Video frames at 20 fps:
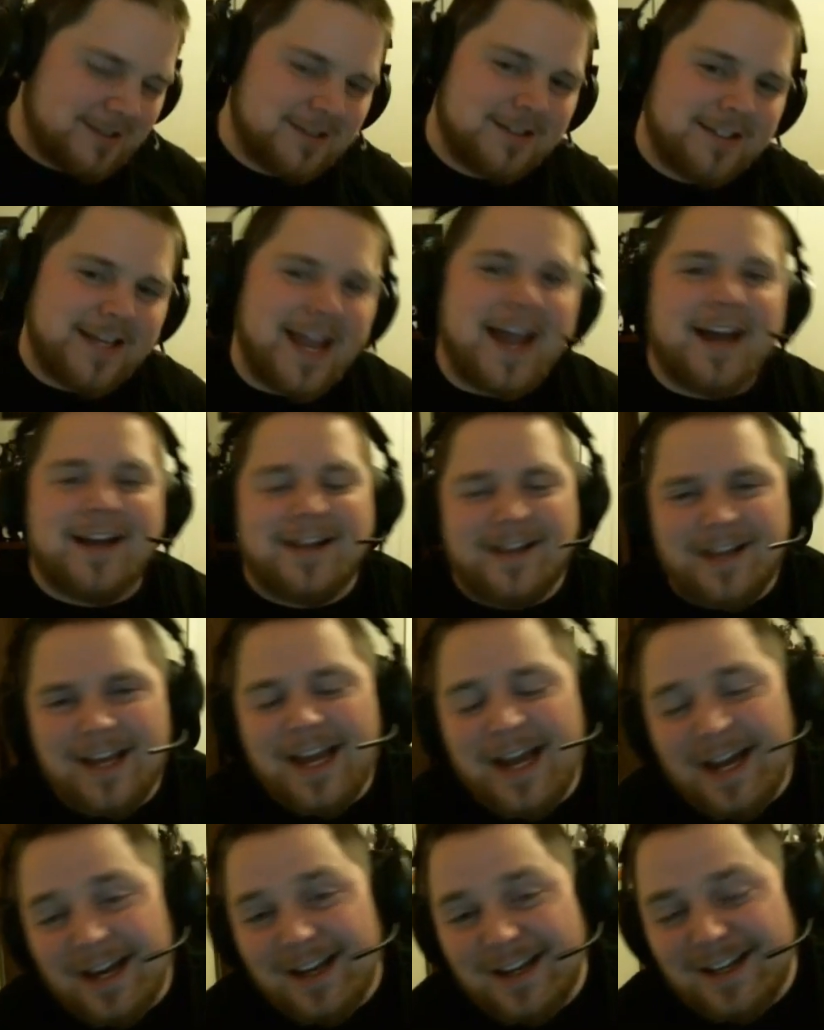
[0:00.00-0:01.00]

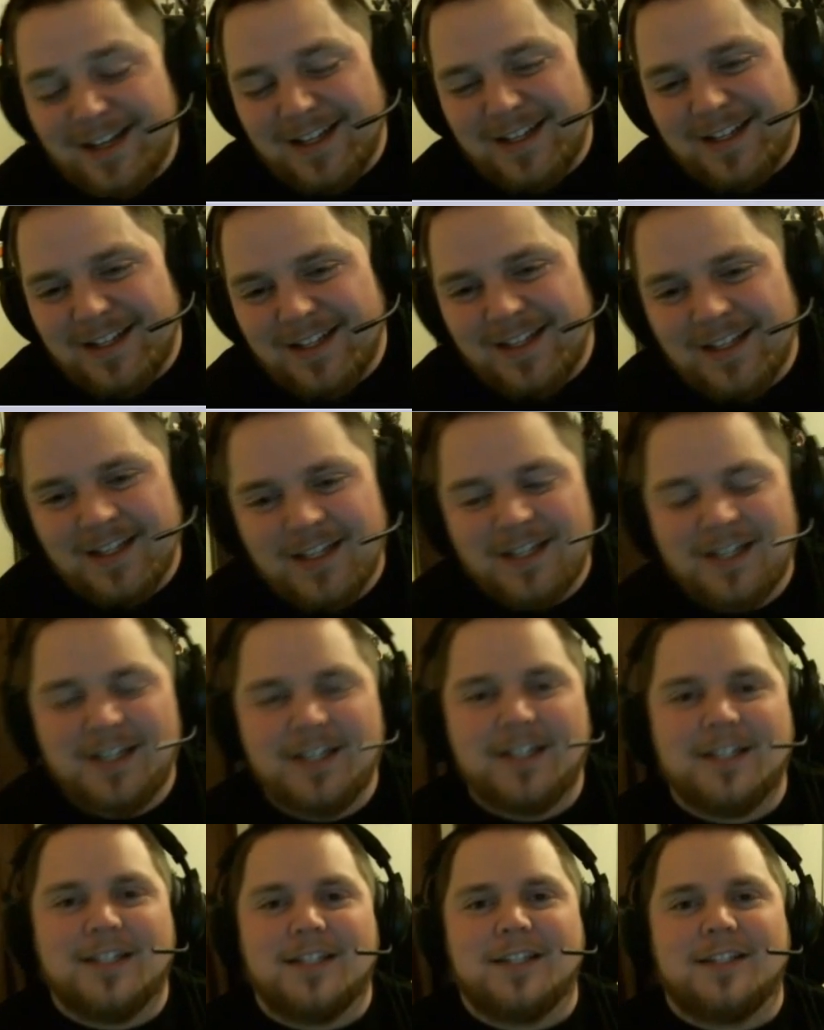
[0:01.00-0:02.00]

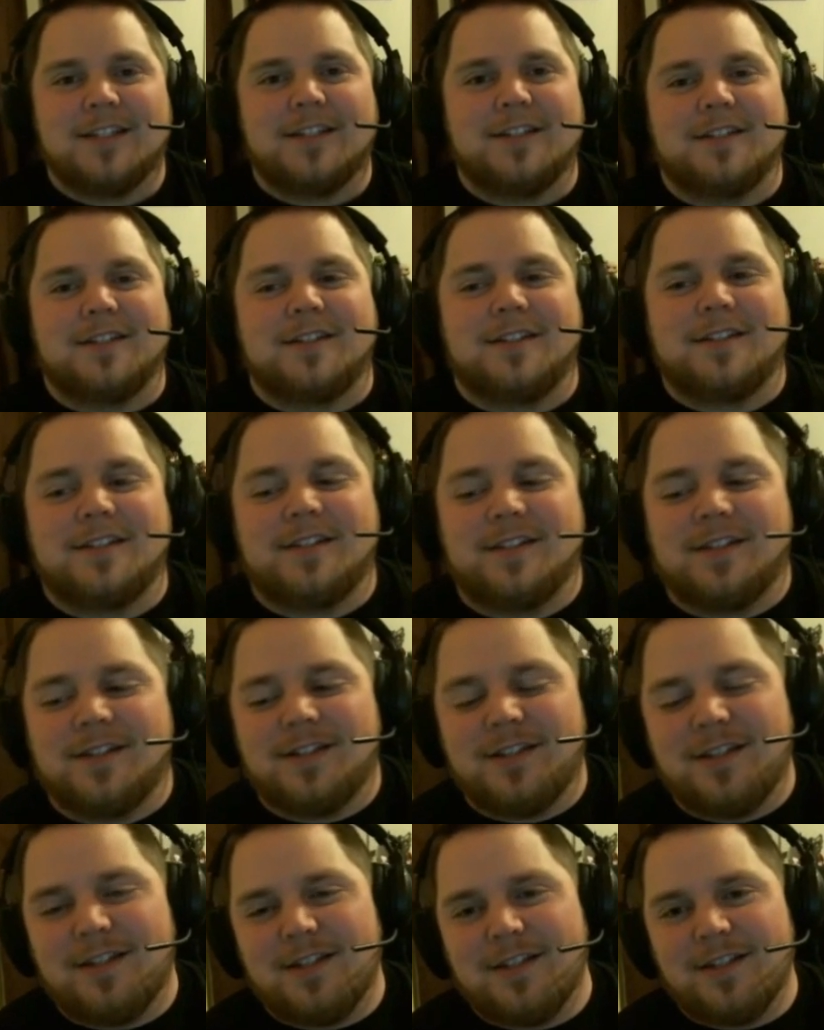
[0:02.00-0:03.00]

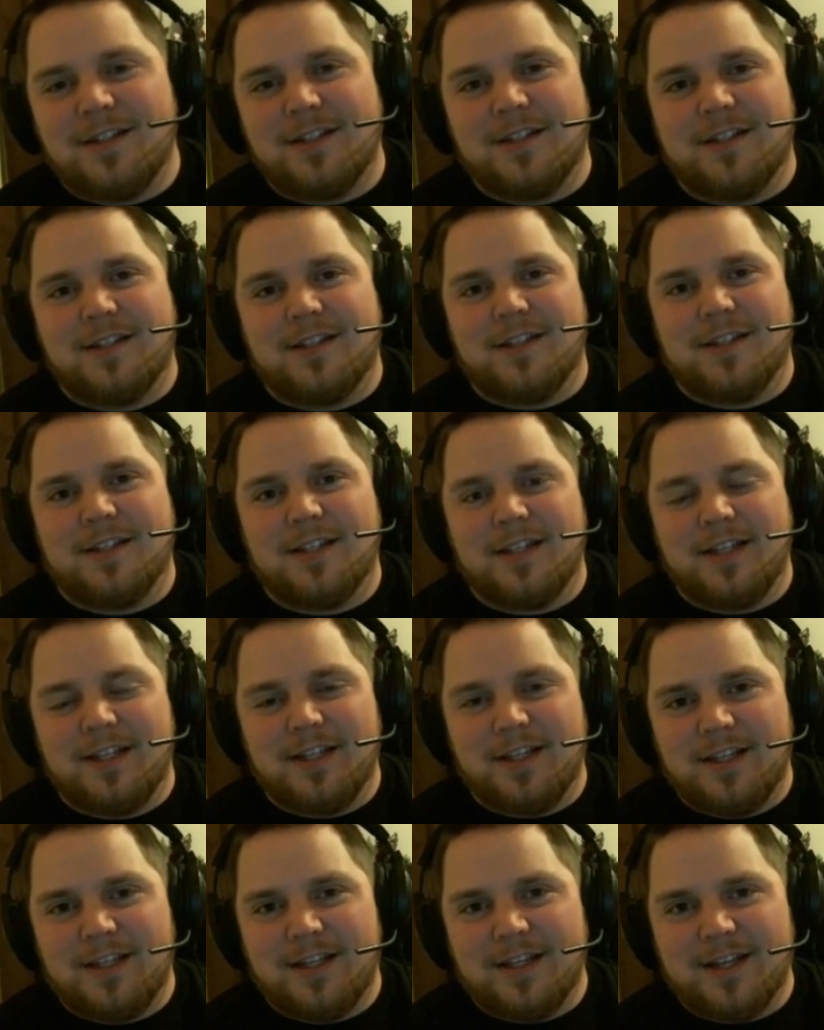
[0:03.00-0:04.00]

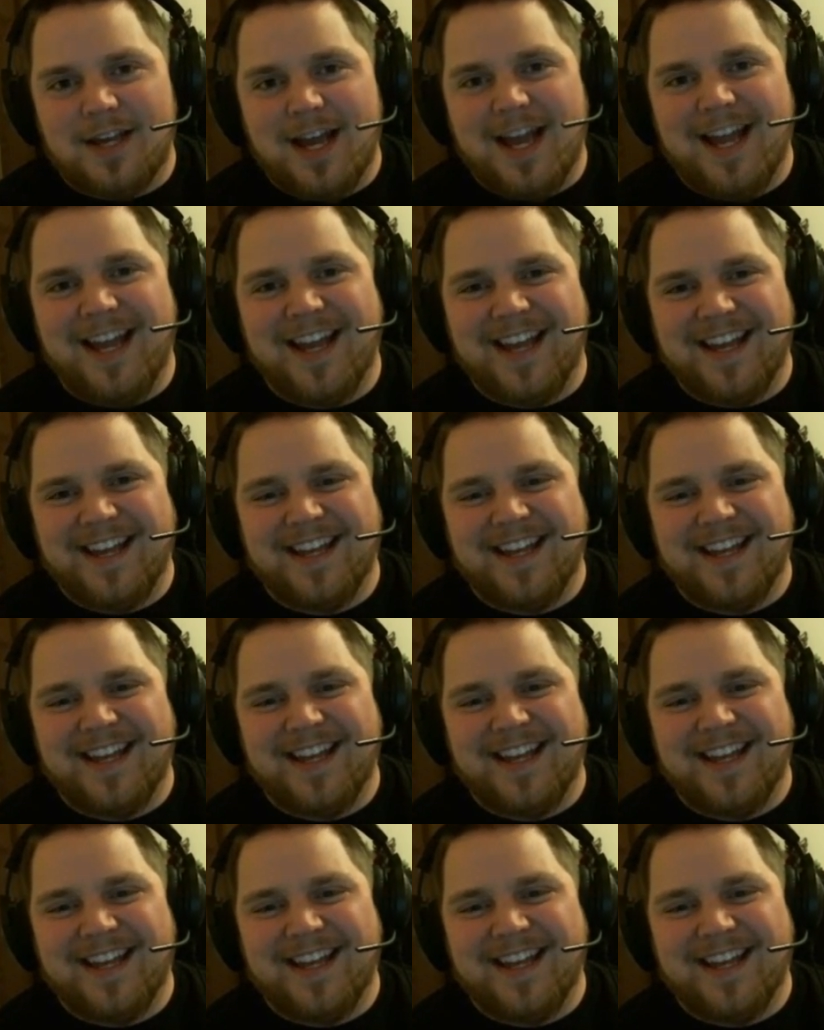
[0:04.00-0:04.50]
[no speech]